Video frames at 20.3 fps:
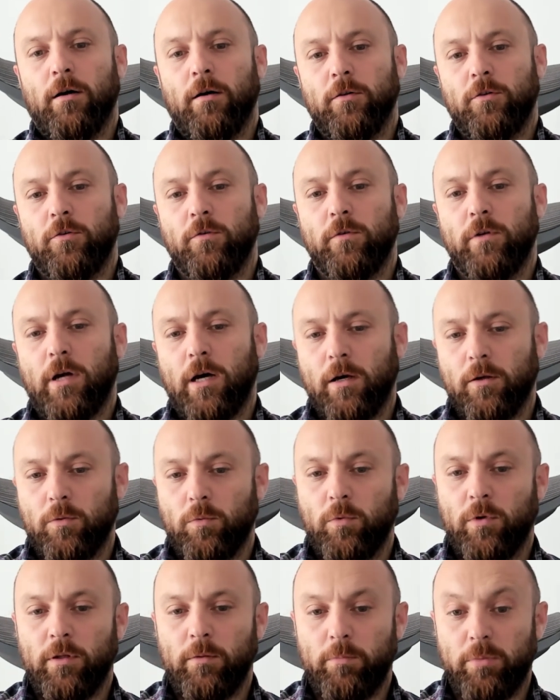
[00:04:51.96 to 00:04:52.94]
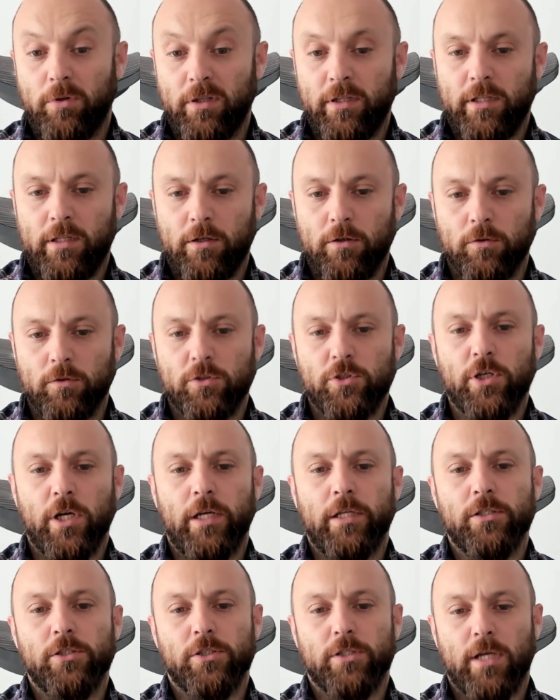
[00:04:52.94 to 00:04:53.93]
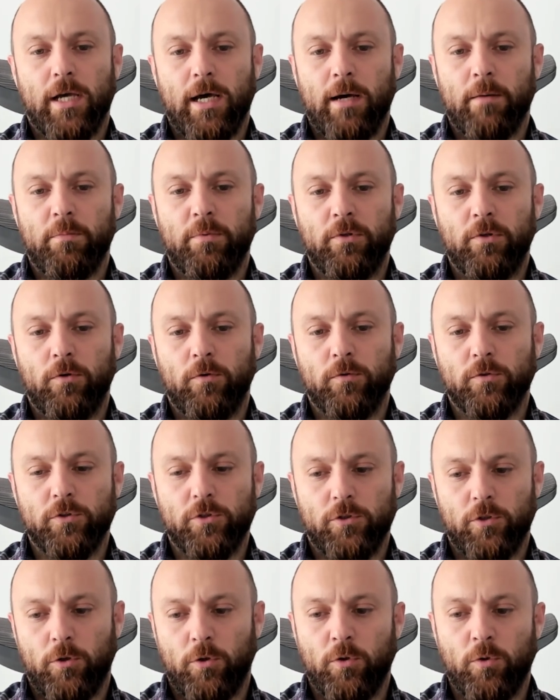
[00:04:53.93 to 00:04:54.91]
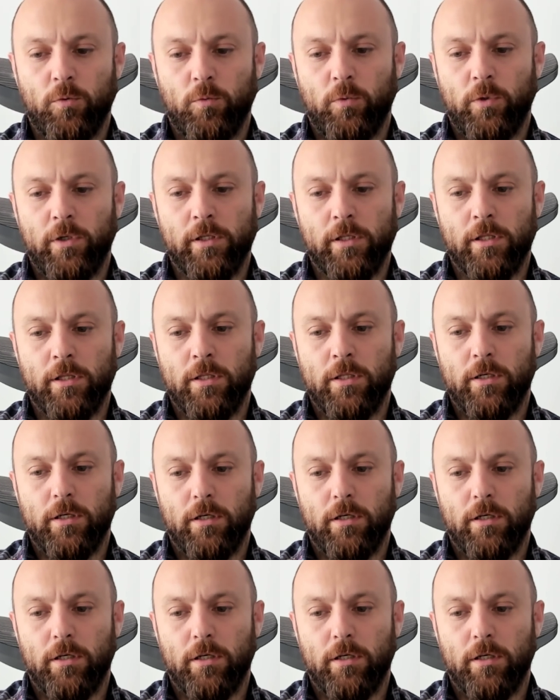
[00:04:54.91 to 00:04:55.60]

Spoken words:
turned out when political changes happen, also with